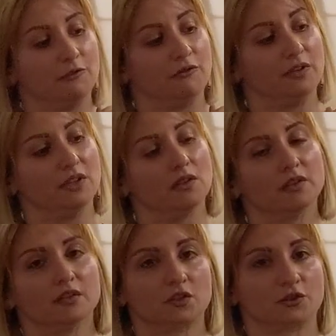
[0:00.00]
feel
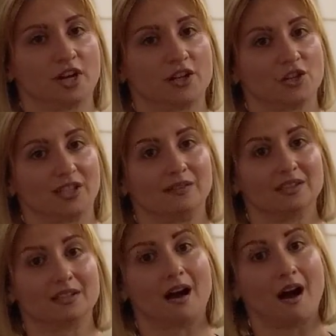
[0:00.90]
the stretch in
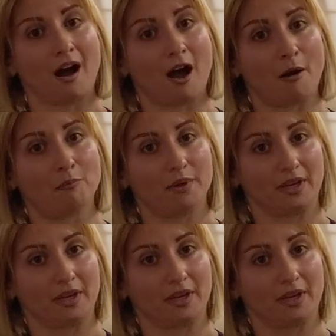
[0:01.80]
the top